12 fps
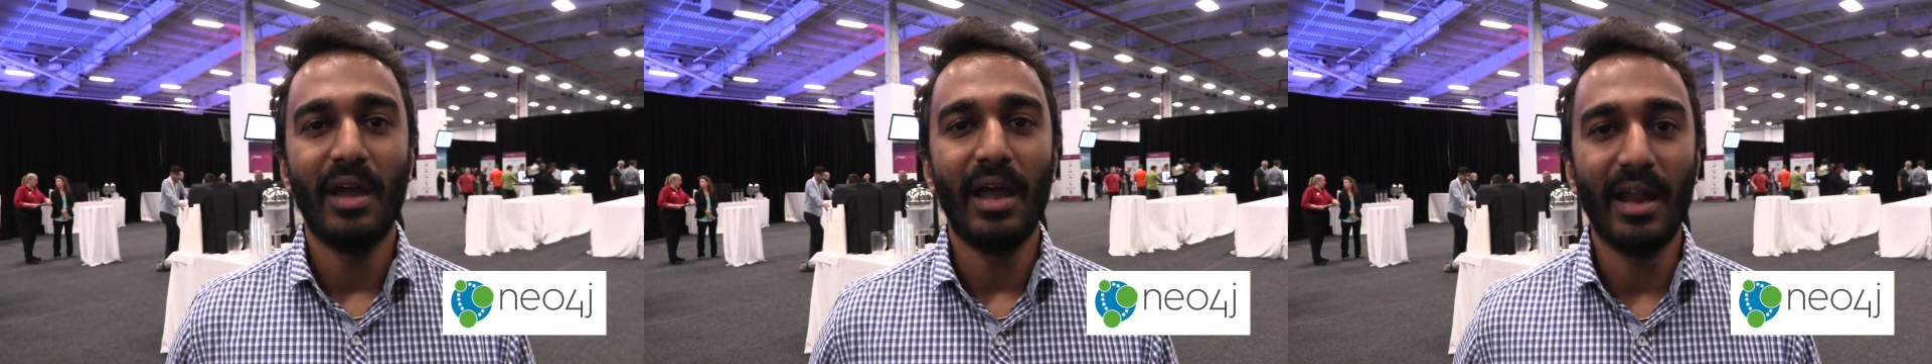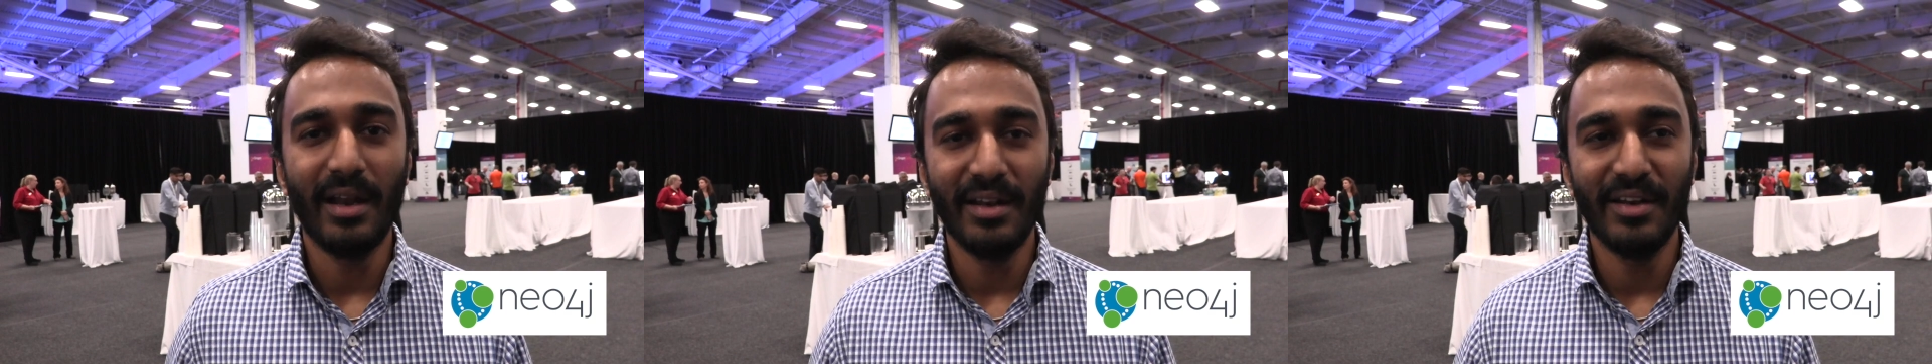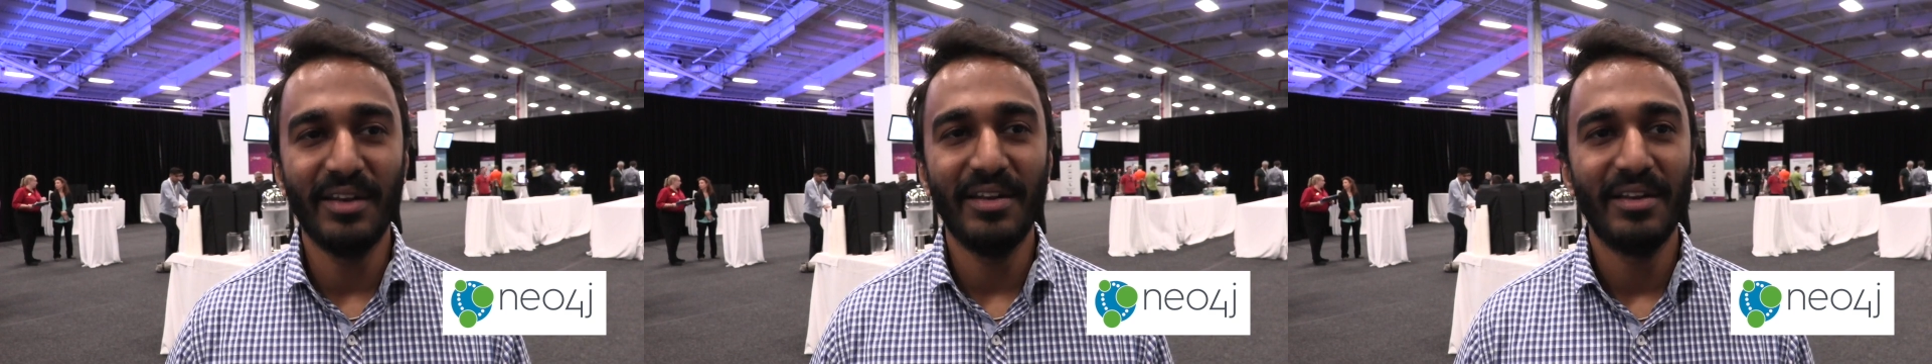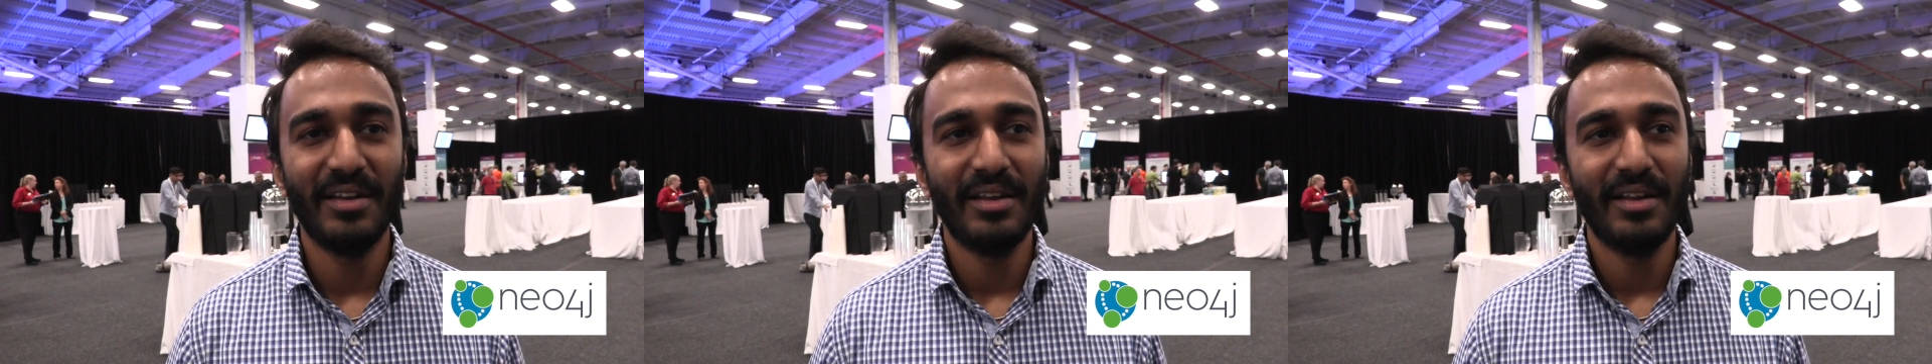and
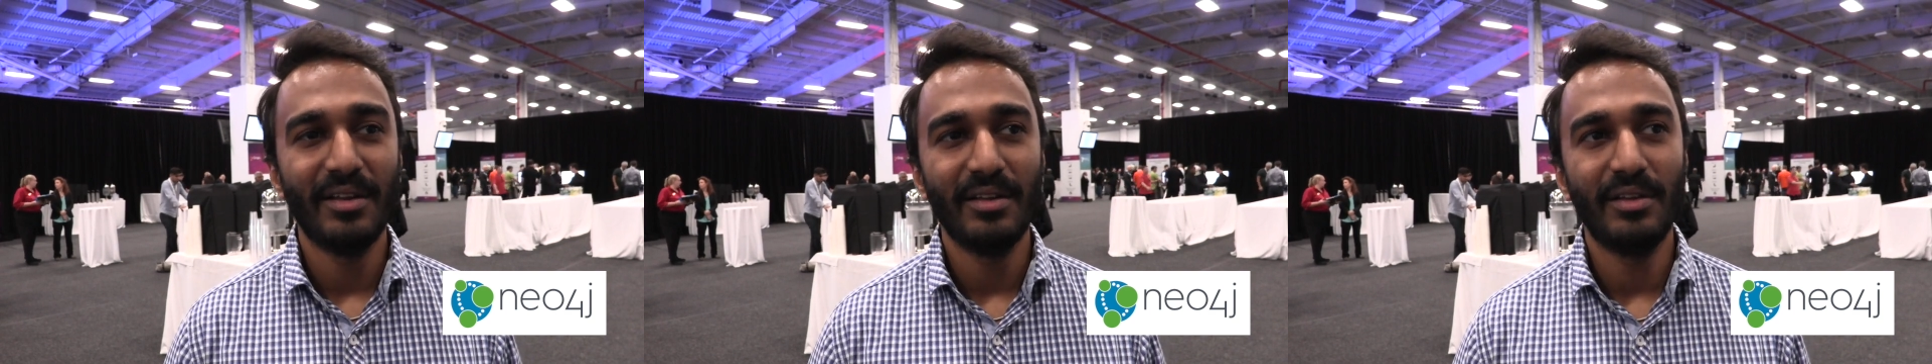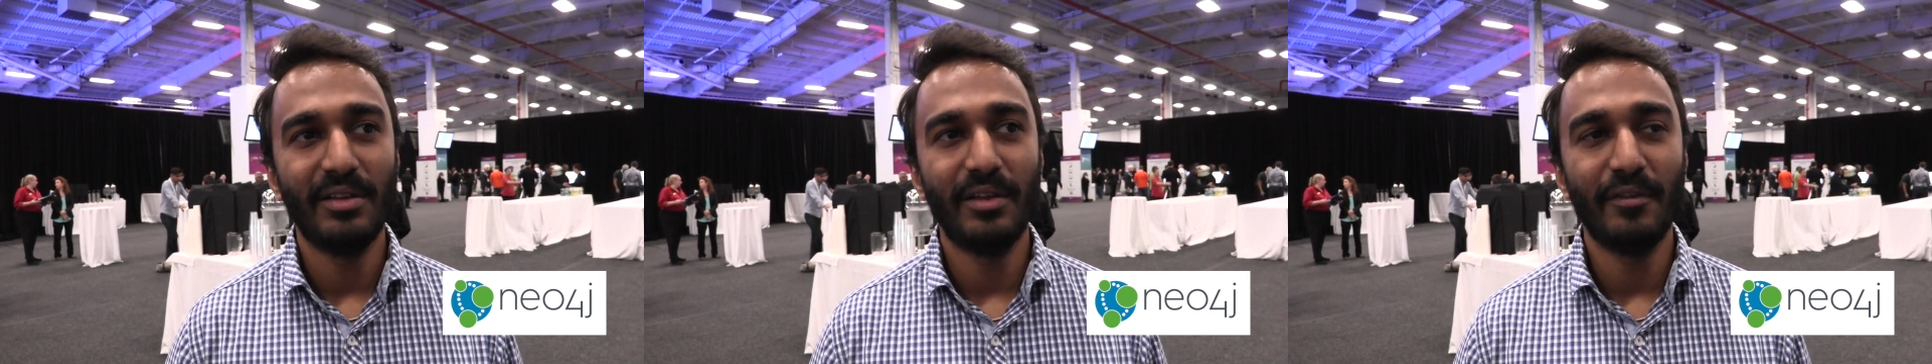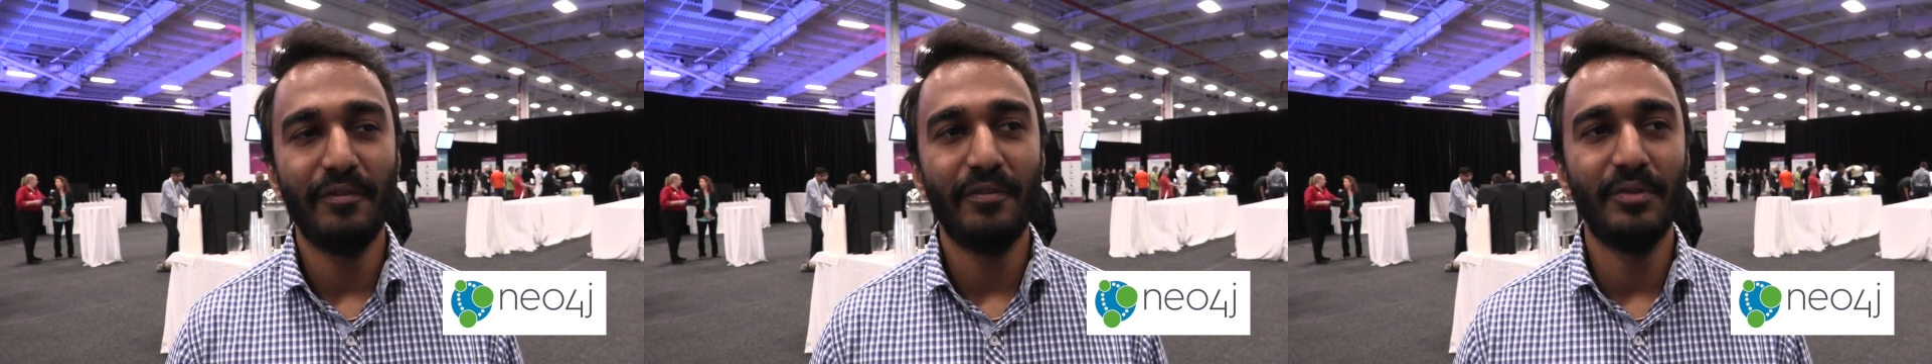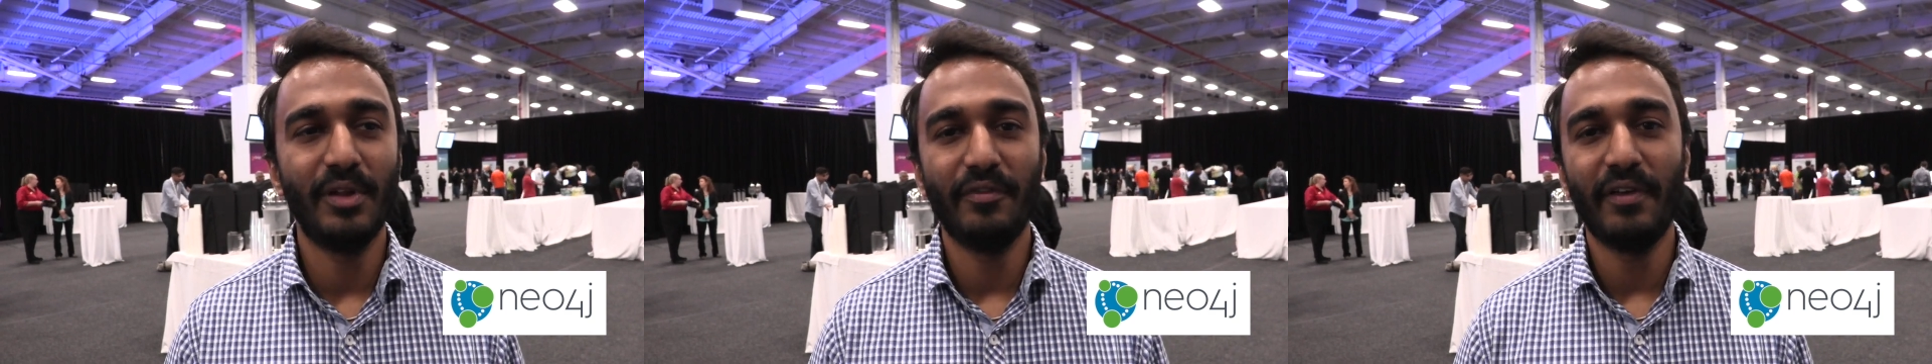the,
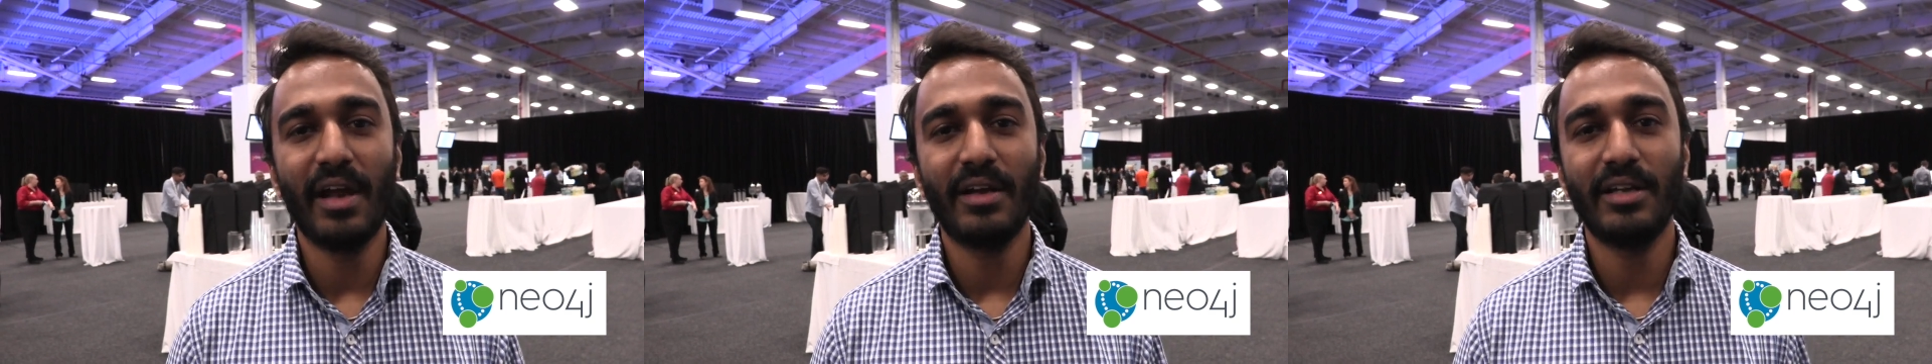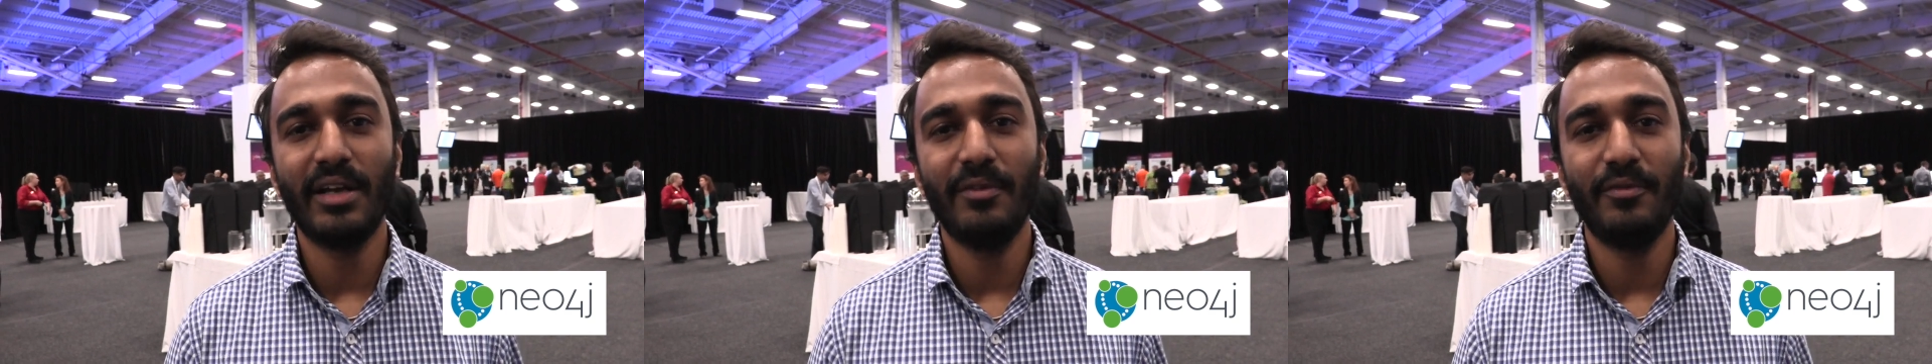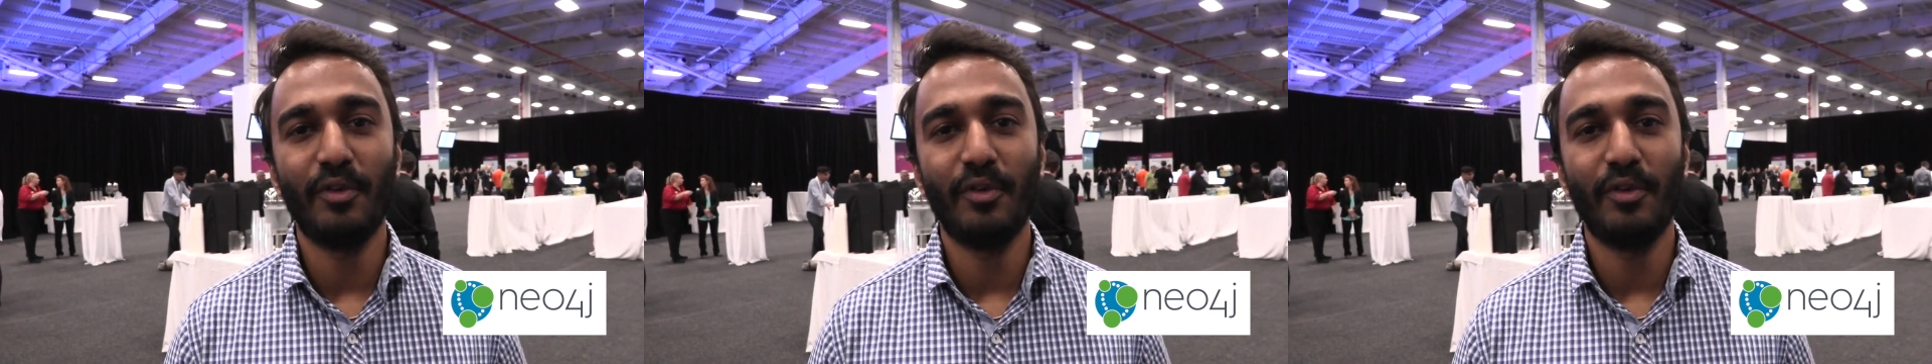f the fact that